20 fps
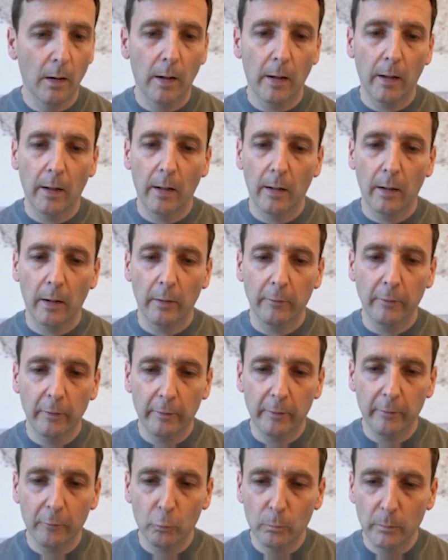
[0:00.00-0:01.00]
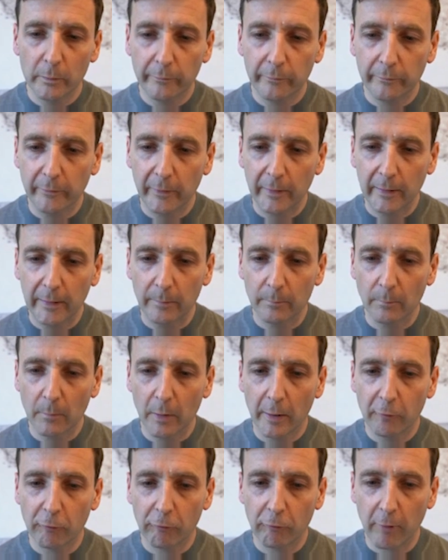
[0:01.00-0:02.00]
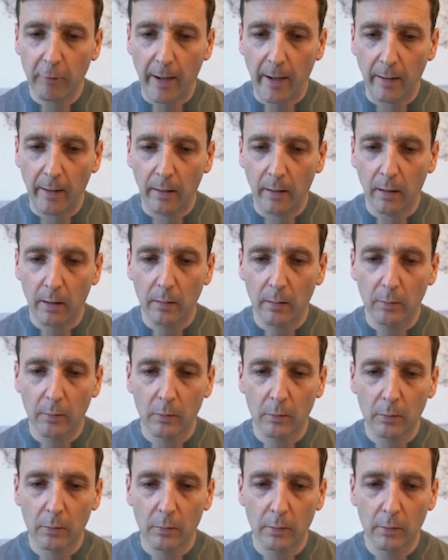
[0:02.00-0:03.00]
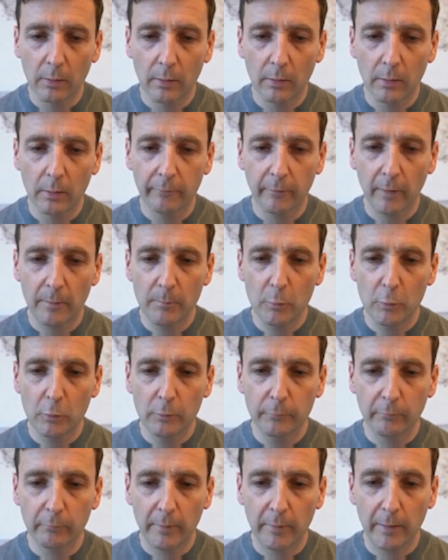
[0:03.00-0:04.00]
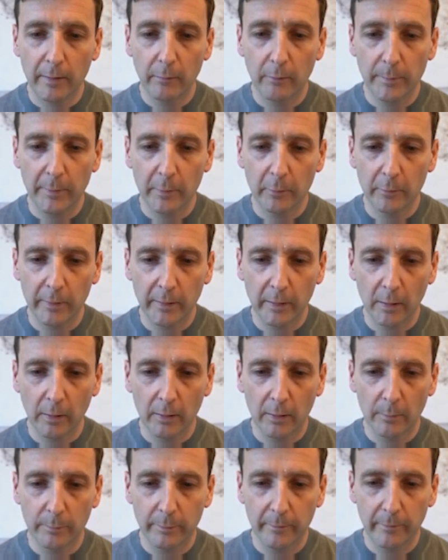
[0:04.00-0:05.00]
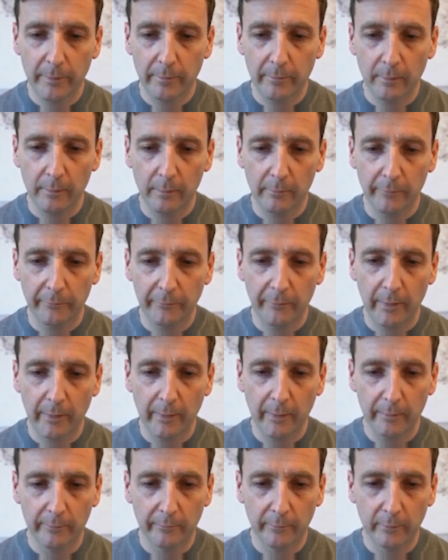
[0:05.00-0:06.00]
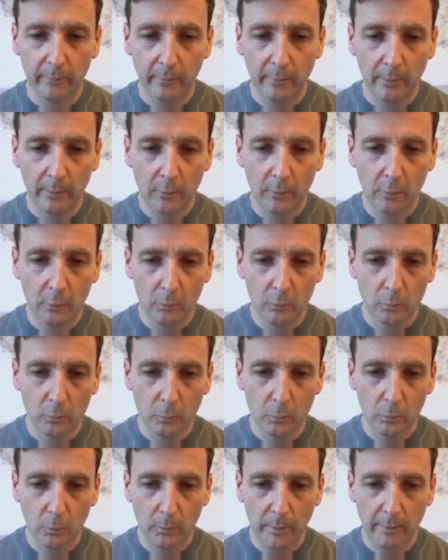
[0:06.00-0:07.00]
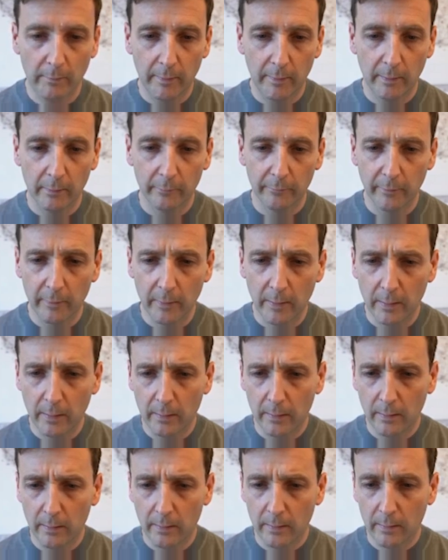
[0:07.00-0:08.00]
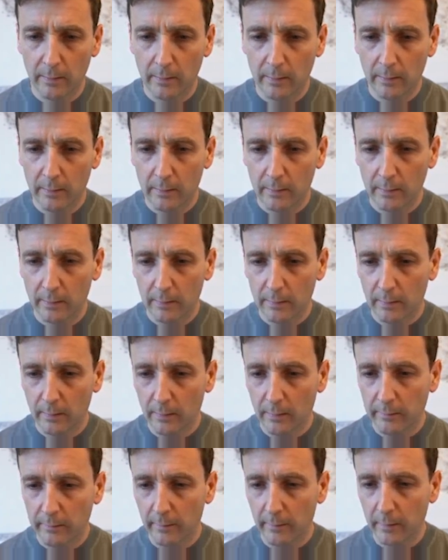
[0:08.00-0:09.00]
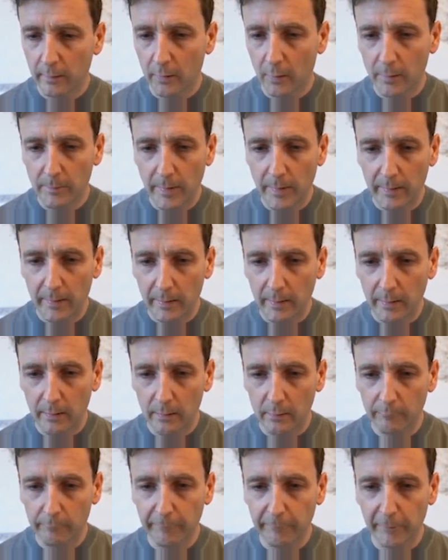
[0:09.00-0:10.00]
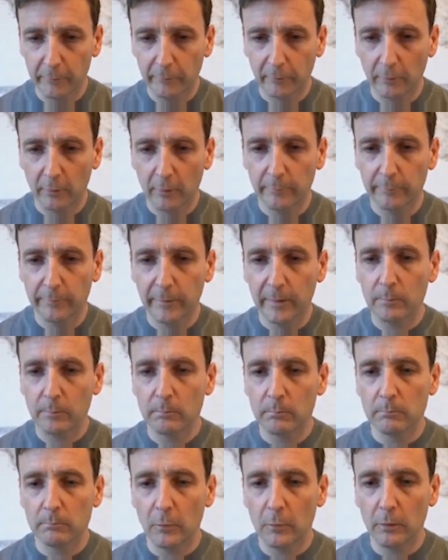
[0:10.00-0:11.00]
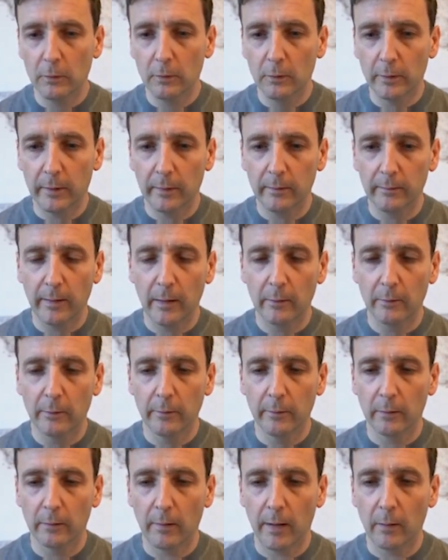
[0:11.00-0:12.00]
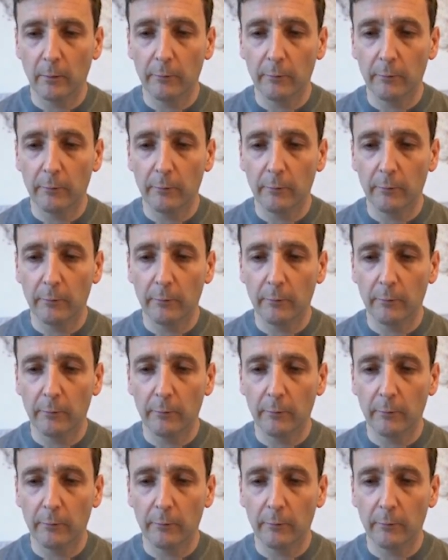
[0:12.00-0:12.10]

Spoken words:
And you can almost see my track as I moved around the building, going up and down the little stairs, all the way around. And then going back in and photographing, looking down at the ground,